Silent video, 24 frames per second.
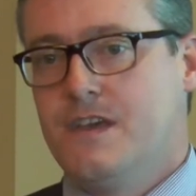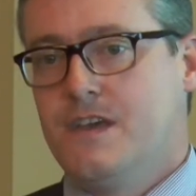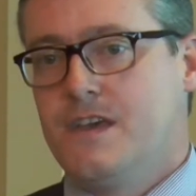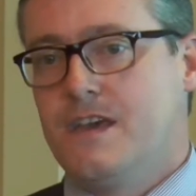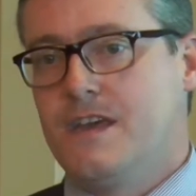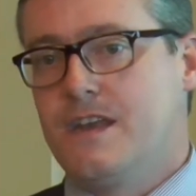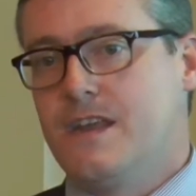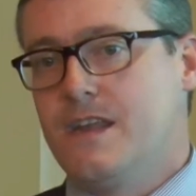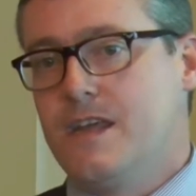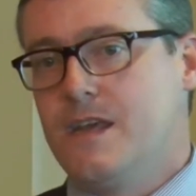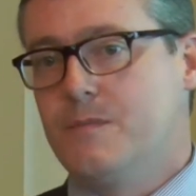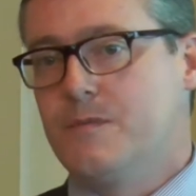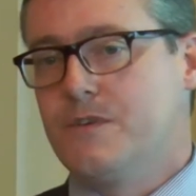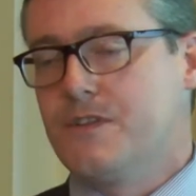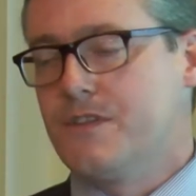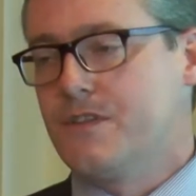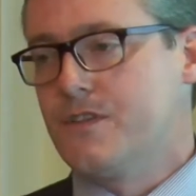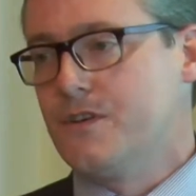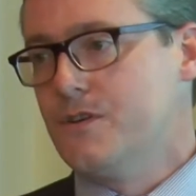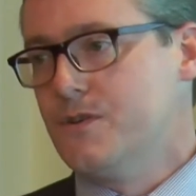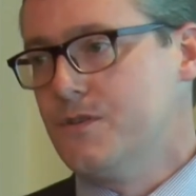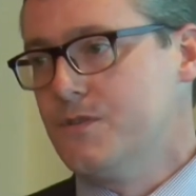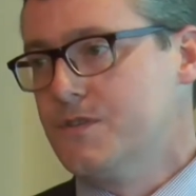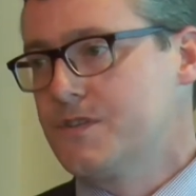and enable
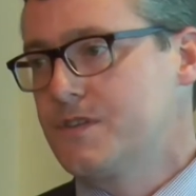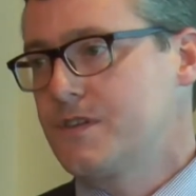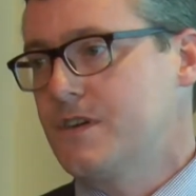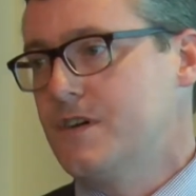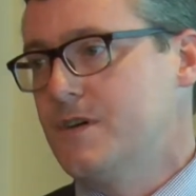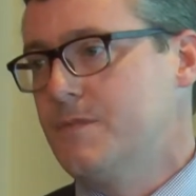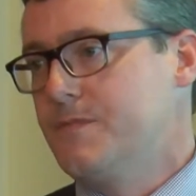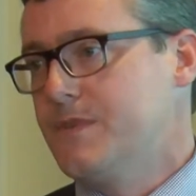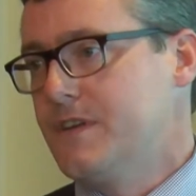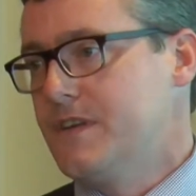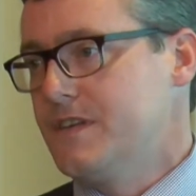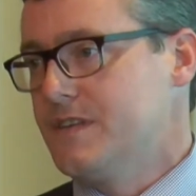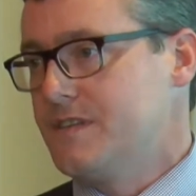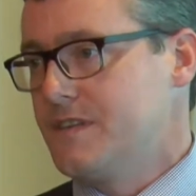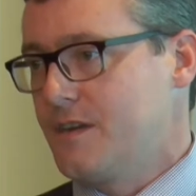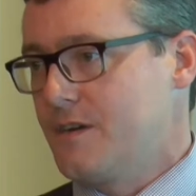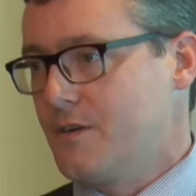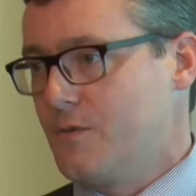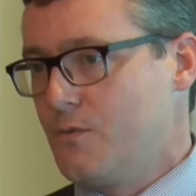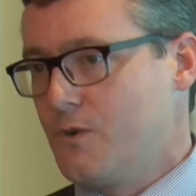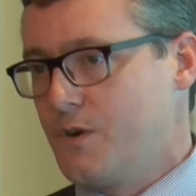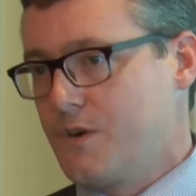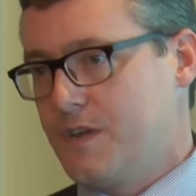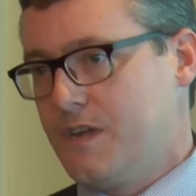those companies that
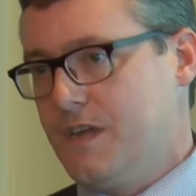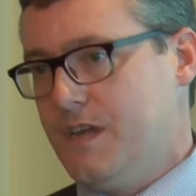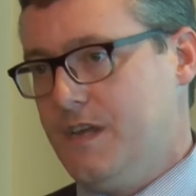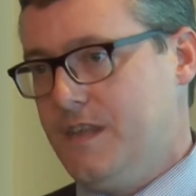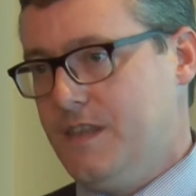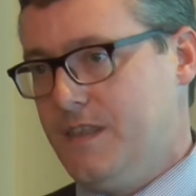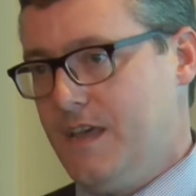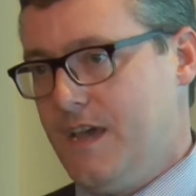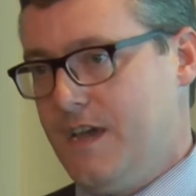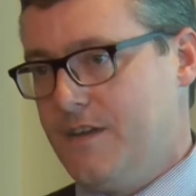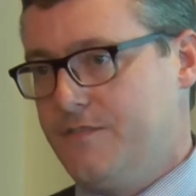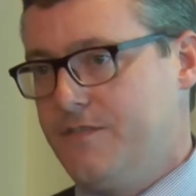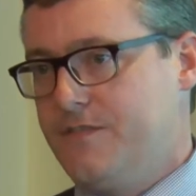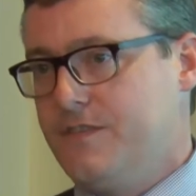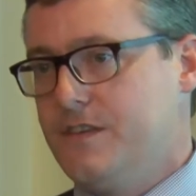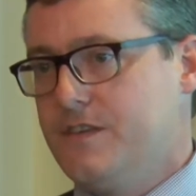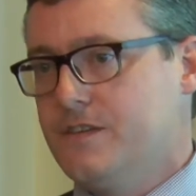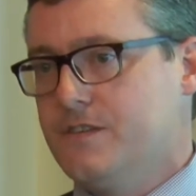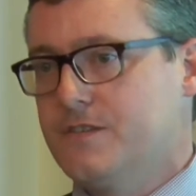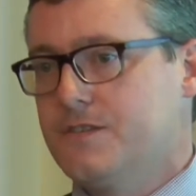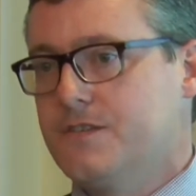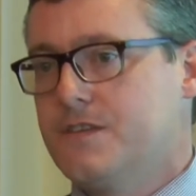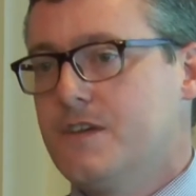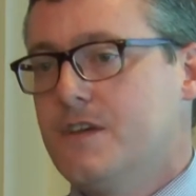are working in that
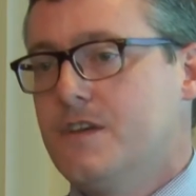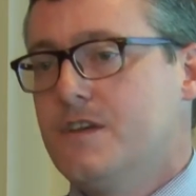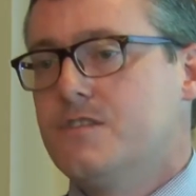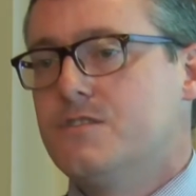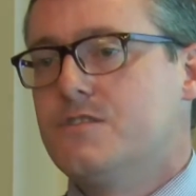field